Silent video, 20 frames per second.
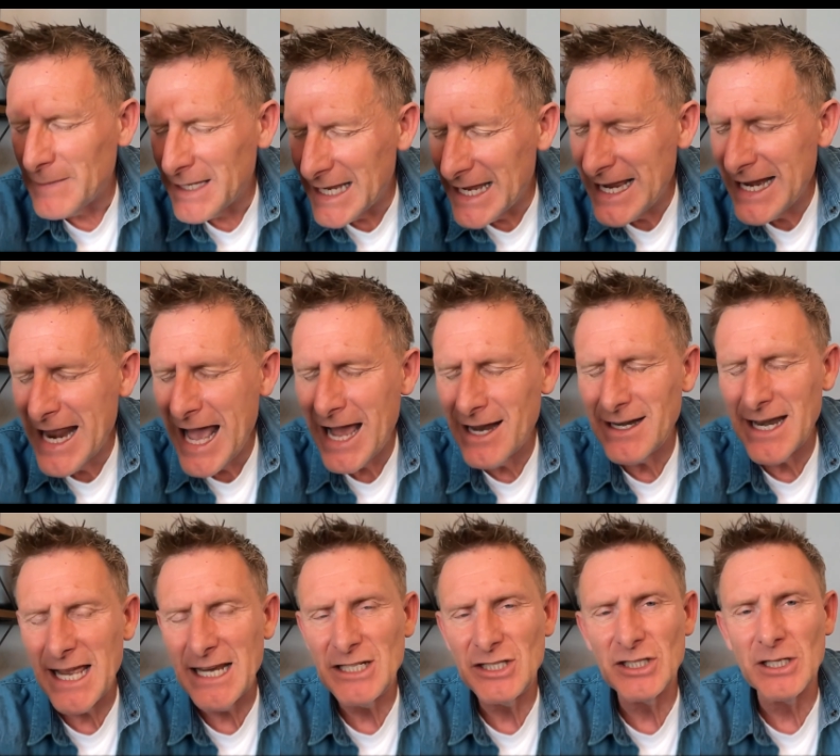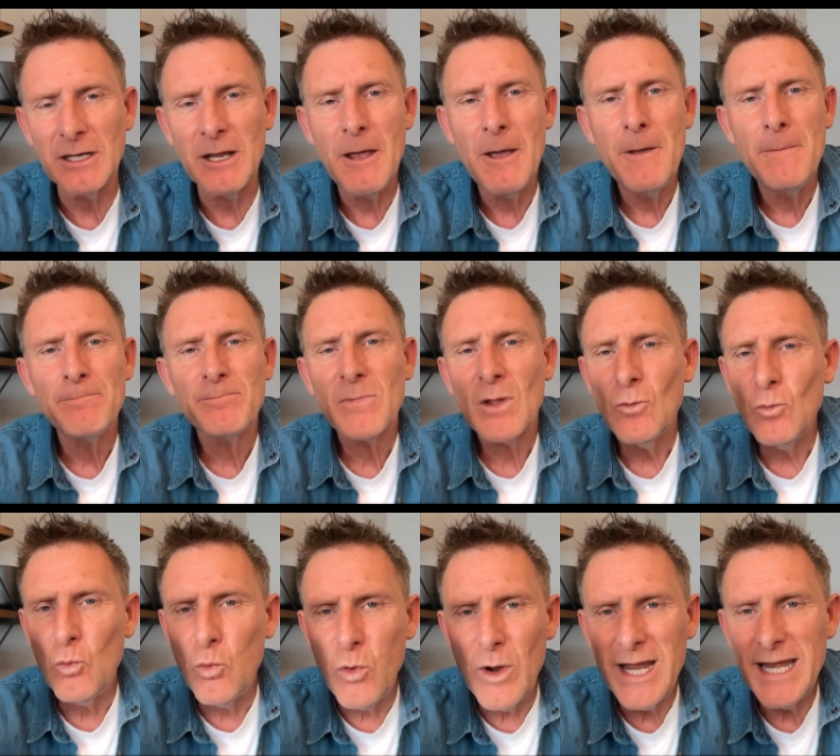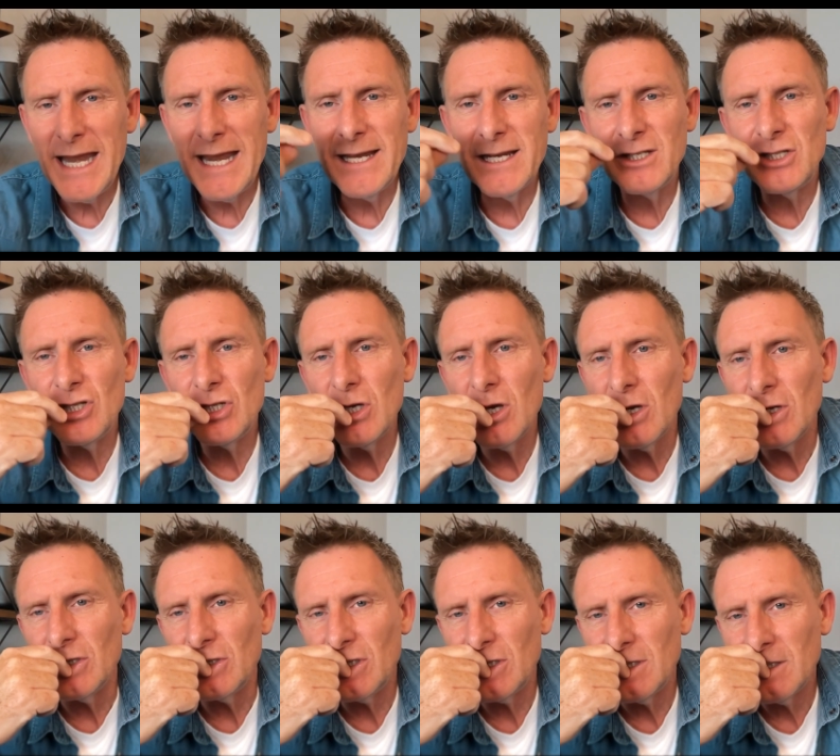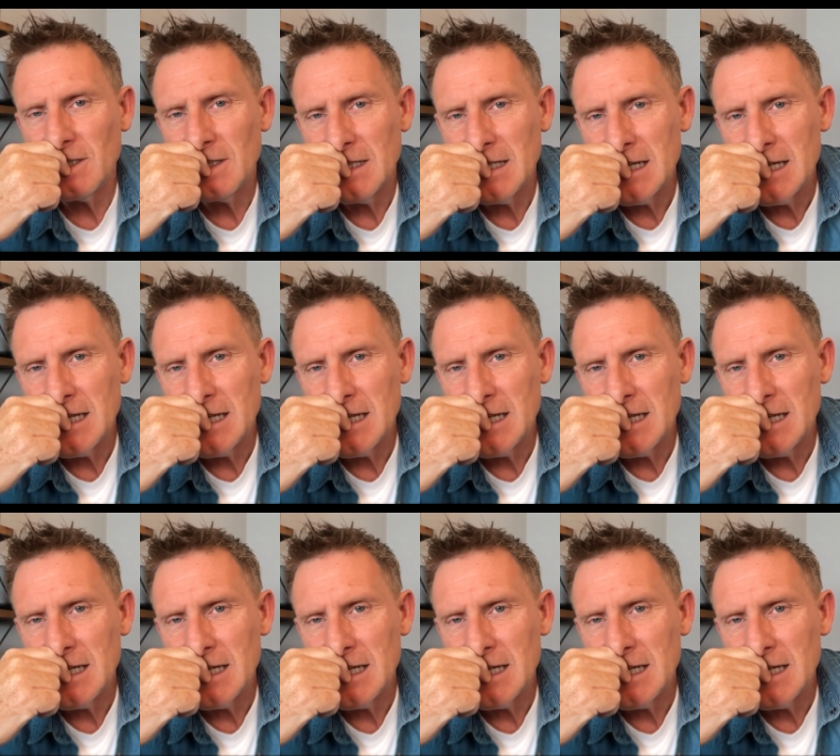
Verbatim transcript: in our nation, we need a church